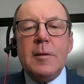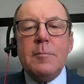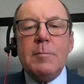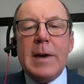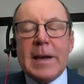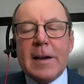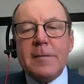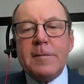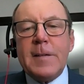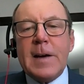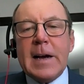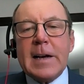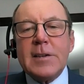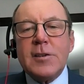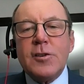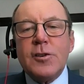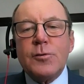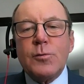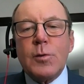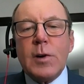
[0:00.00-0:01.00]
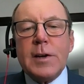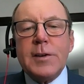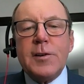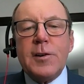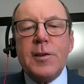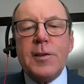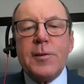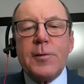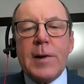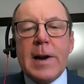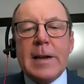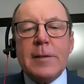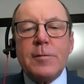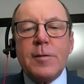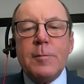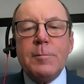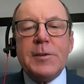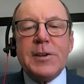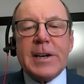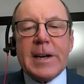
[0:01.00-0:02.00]
manufacturers were under threat
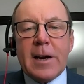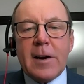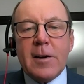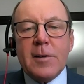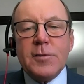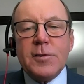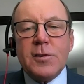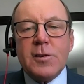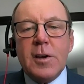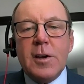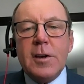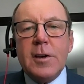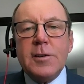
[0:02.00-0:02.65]
from tariffs